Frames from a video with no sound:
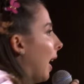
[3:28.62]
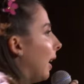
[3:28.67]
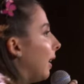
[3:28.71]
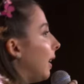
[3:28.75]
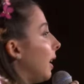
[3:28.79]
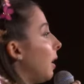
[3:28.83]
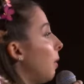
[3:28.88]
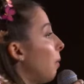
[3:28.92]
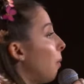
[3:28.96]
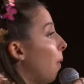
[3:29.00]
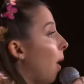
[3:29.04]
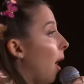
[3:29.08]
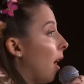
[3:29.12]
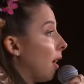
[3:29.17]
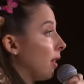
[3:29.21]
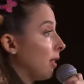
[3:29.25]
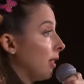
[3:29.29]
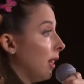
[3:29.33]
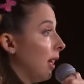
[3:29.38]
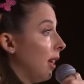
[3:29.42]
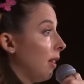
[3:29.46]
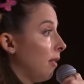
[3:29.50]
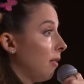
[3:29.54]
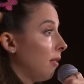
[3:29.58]
and he
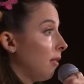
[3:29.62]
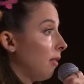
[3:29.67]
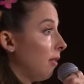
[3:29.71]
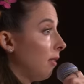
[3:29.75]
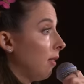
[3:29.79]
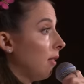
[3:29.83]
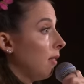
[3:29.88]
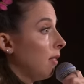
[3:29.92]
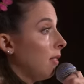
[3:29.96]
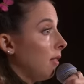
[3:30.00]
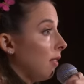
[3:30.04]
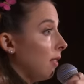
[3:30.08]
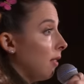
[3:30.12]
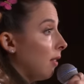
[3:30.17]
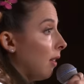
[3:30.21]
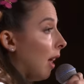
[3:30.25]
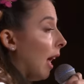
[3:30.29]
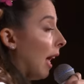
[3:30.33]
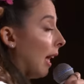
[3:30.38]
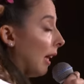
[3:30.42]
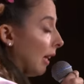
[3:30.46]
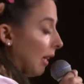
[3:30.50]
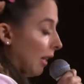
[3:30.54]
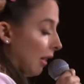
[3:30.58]
walks in,
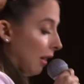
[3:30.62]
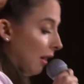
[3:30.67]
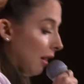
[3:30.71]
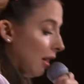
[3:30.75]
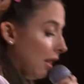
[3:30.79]
and he